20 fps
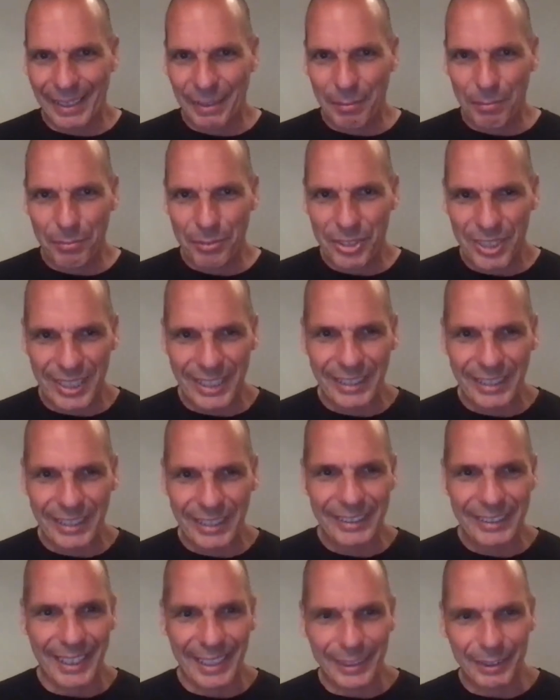I'm sick and
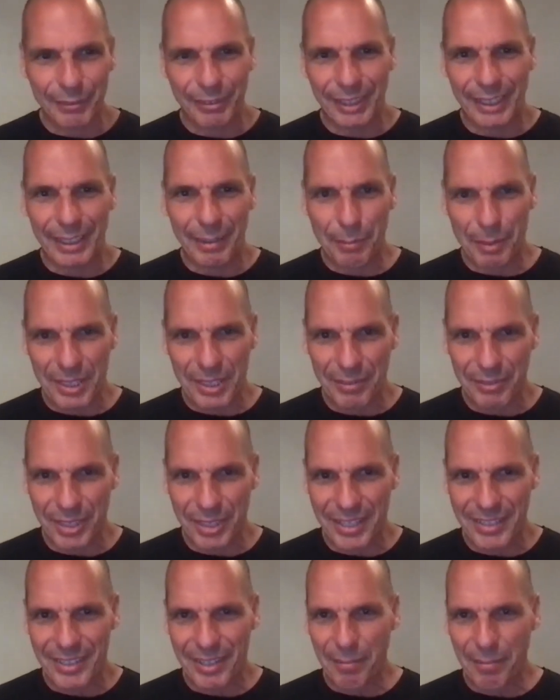tired of hearing myself say
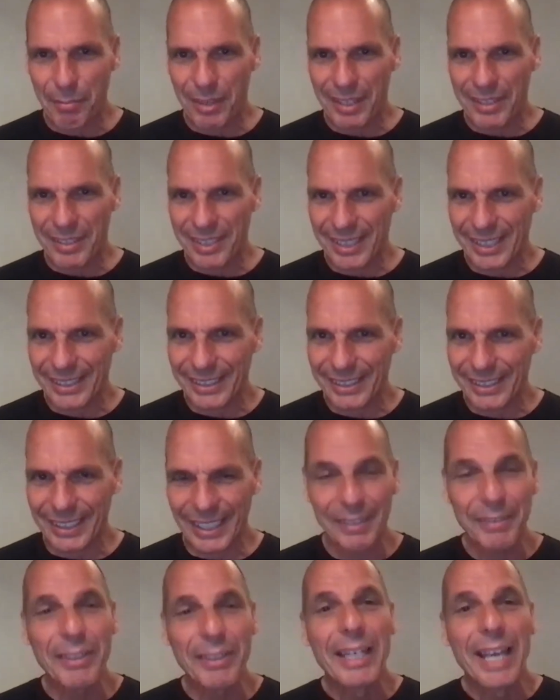the same things again and again.